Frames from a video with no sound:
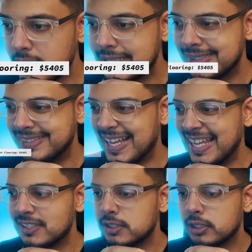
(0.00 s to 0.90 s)

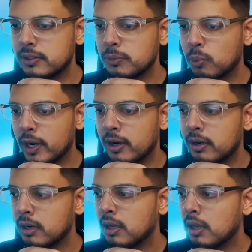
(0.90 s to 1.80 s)
Sanitary
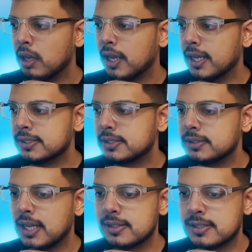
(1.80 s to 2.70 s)
ware is
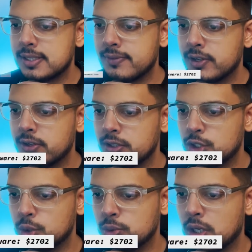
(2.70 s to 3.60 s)

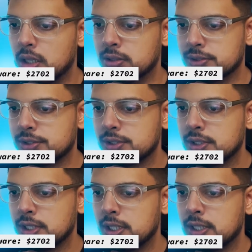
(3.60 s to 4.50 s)
$2,702.
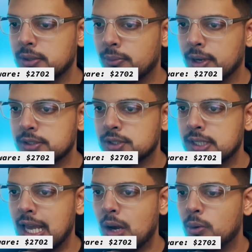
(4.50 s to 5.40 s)
Right, so
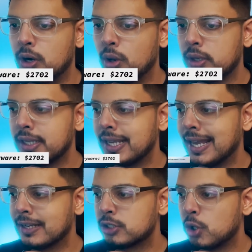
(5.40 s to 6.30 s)
now we're looking
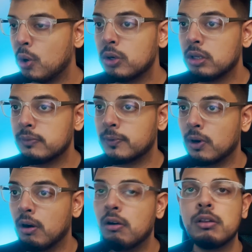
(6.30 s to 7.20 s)
at a total for
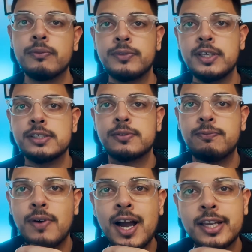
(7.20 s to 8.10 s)
all of these
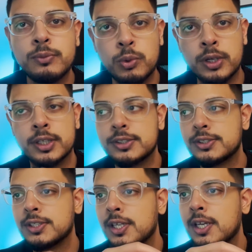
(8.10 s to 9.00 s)
fine works,